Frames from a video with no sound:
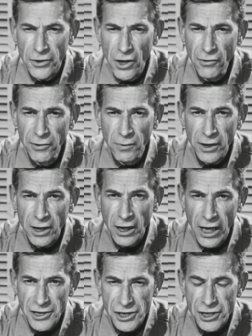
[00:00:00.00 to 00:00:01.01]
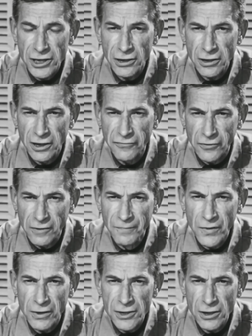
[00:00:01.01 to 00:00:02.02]
The only way gases can
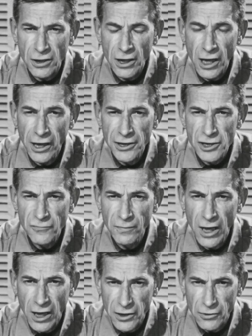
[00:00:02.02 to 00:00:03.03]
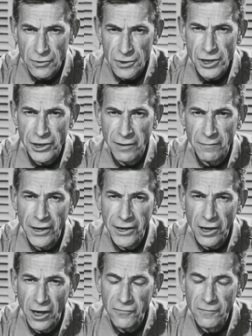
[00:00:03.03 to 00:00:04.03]
differ is in the kinds of molecules they are
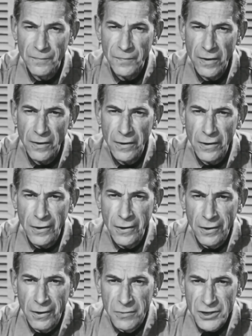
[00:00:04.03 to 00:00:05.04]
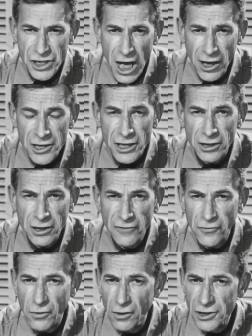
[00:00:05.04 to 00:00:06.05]
made of. But solids can
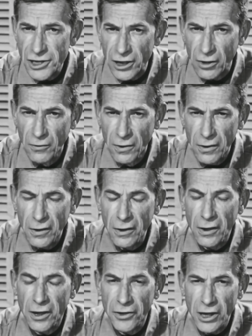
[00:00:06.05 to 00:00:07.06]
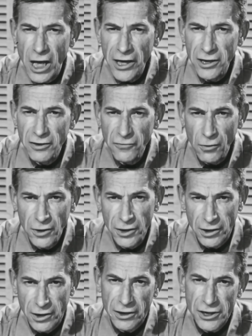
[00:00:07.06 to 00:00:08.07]
differ also in the kind of
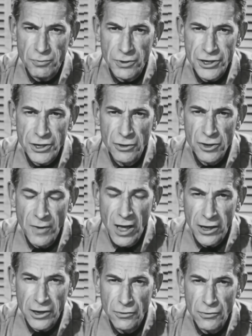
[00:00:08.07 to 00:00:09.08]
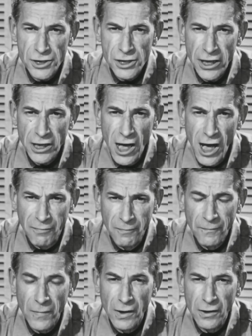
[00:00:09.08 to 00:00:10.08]
orderliness which those molecules take
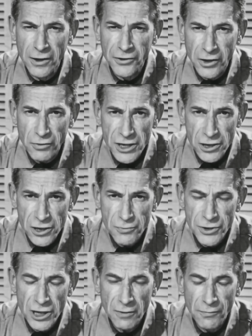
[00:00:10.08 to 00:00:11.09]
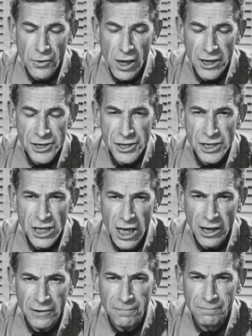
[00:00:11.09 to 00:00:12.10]
up in the crystals which comprise the
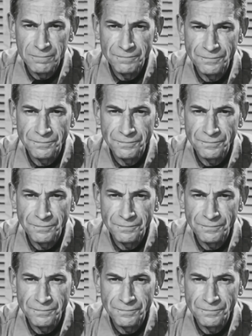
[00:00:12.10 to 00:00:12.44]
solid.